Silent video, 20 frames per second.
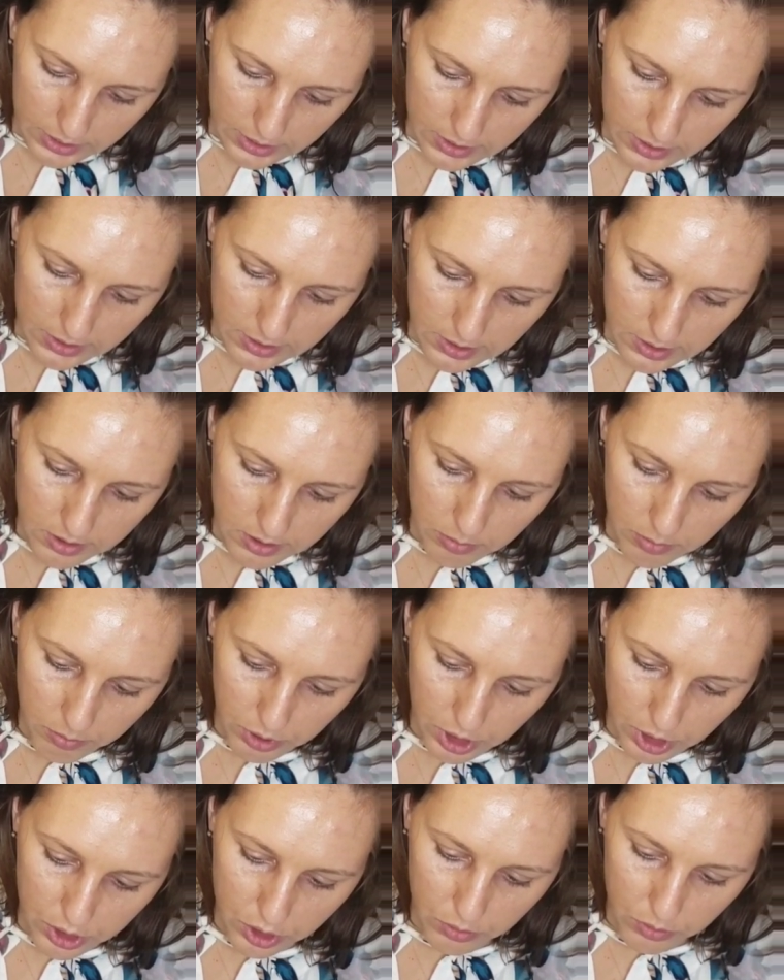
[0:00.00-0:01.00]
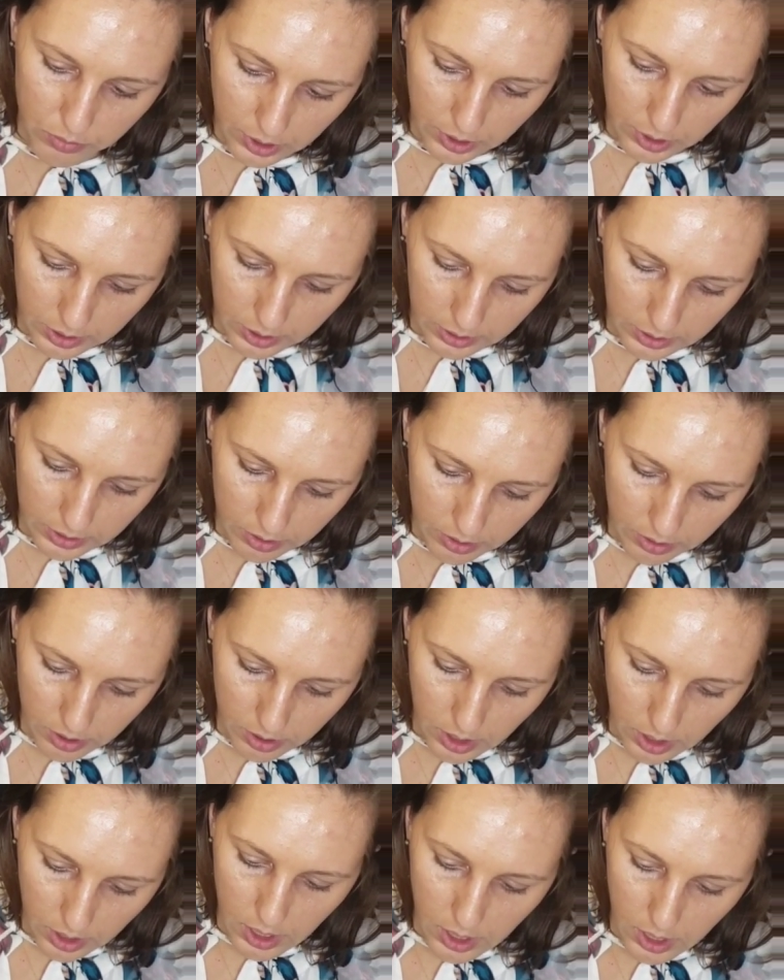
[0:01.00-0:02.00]
and the system pressure
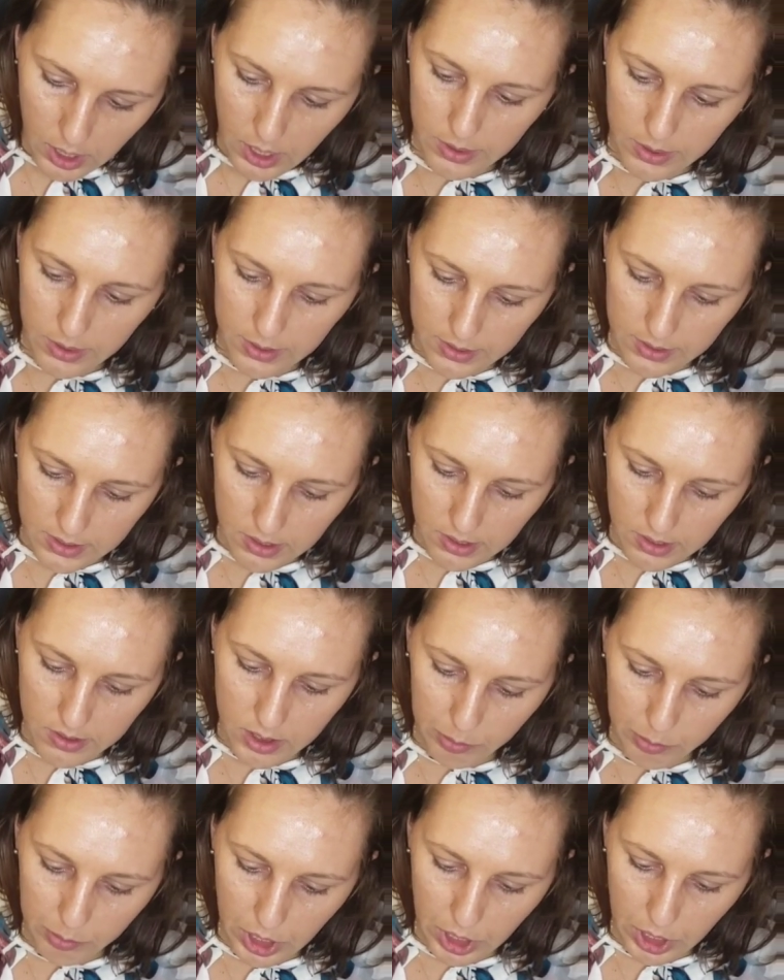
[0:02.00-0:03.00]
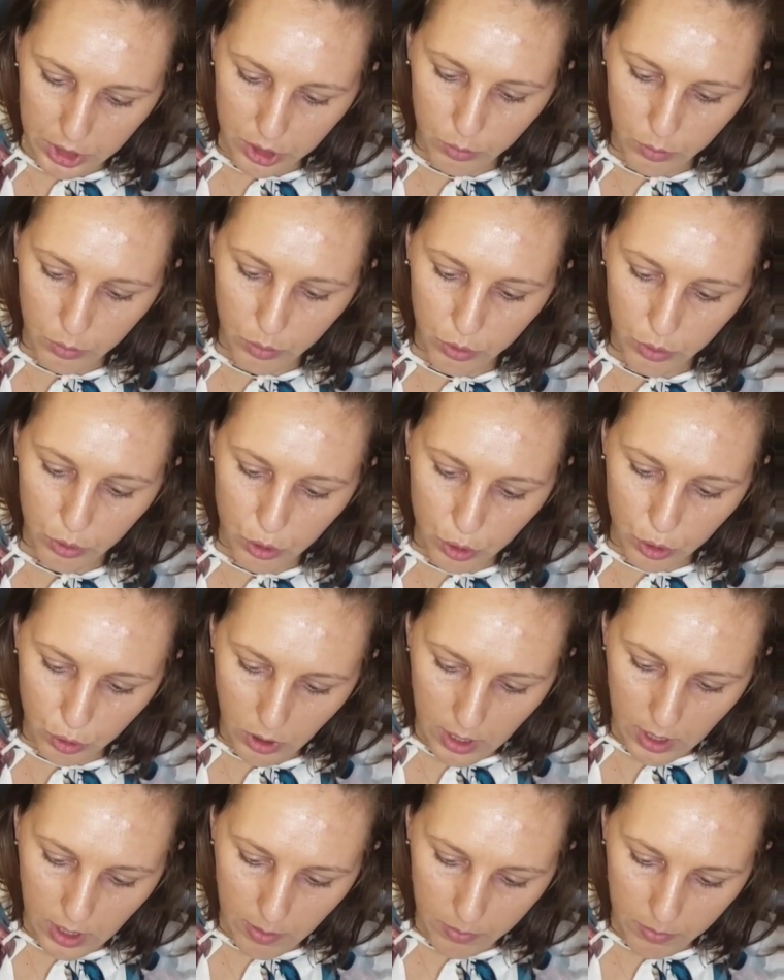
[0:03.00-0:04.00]
regulator, the system pressure will
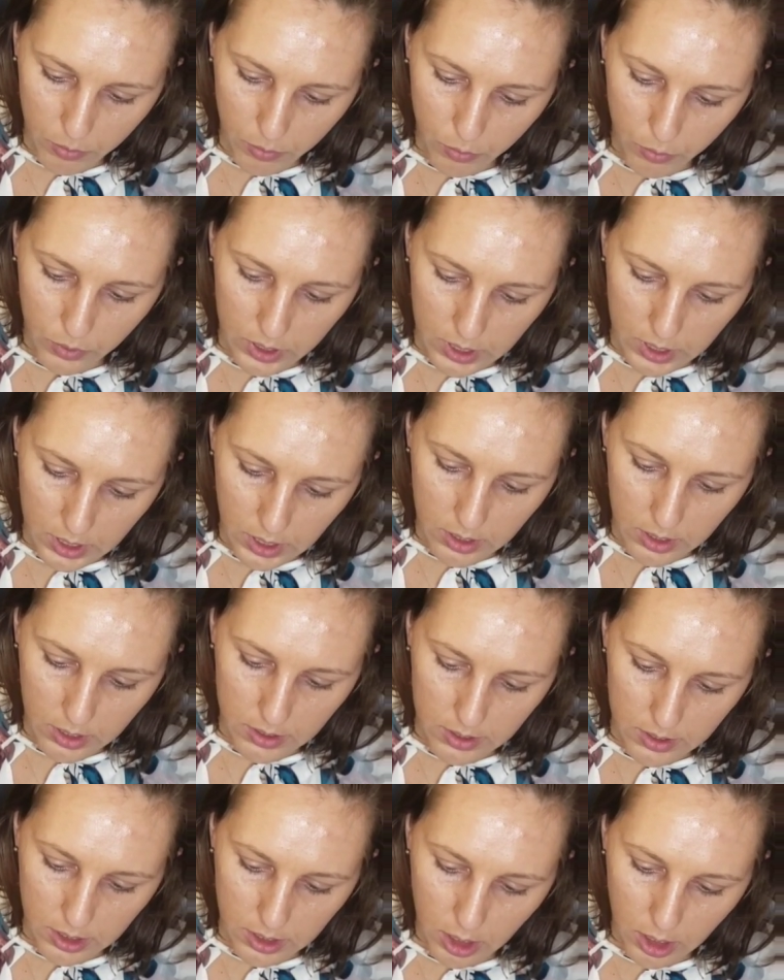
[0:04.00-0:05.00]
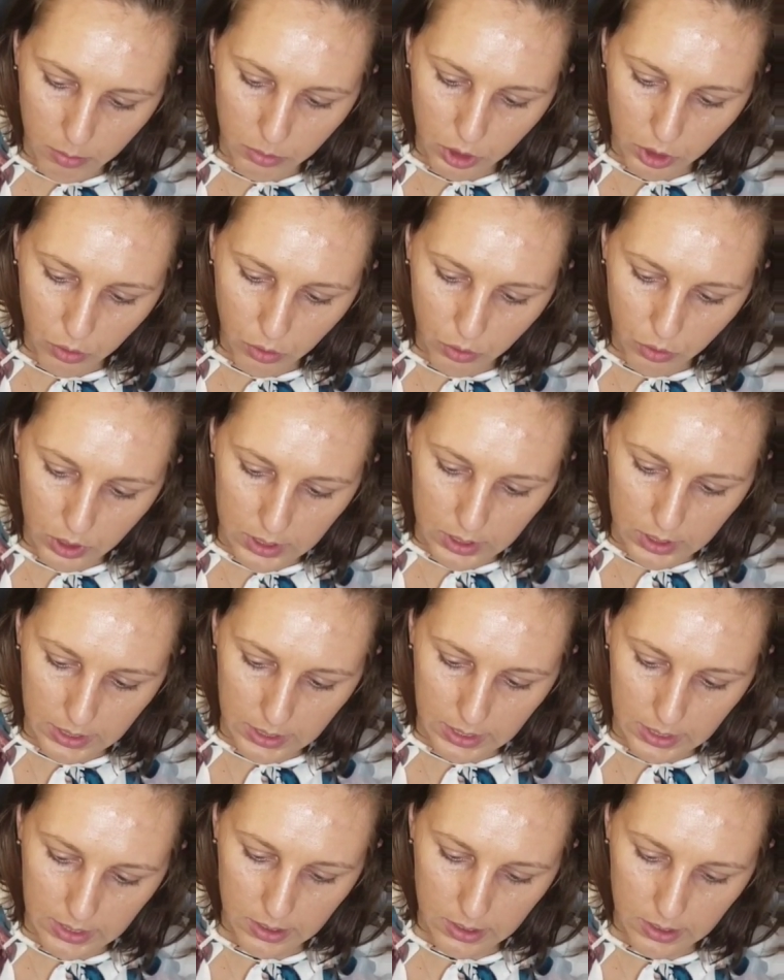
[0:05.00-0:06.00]
drop when some unit
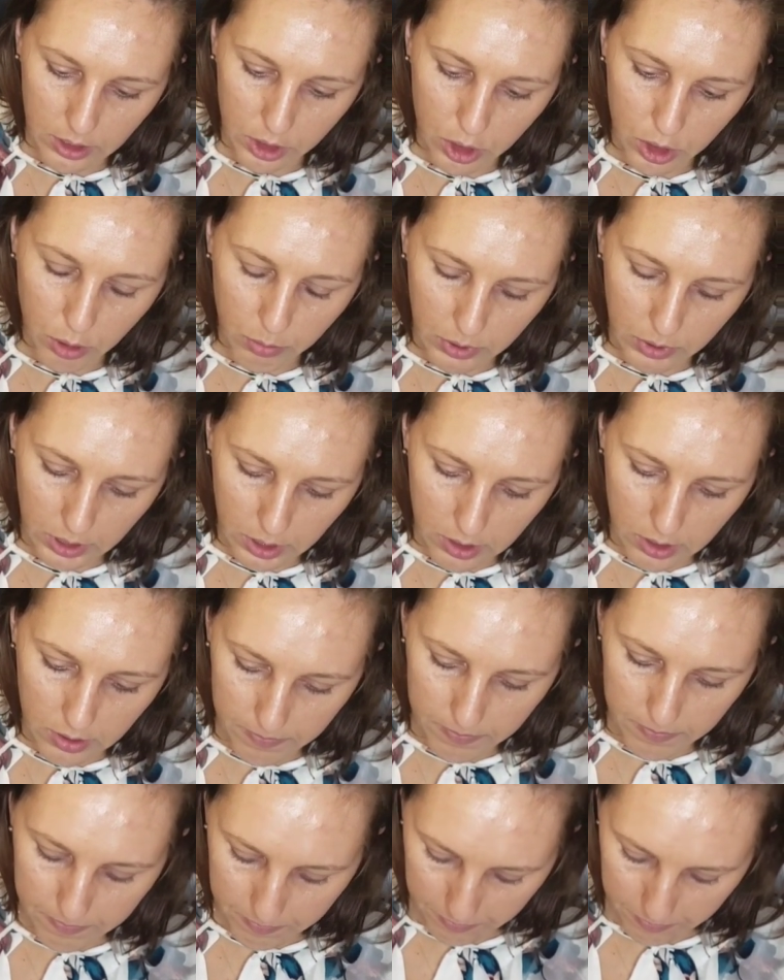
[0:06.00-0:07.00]
is accumulated.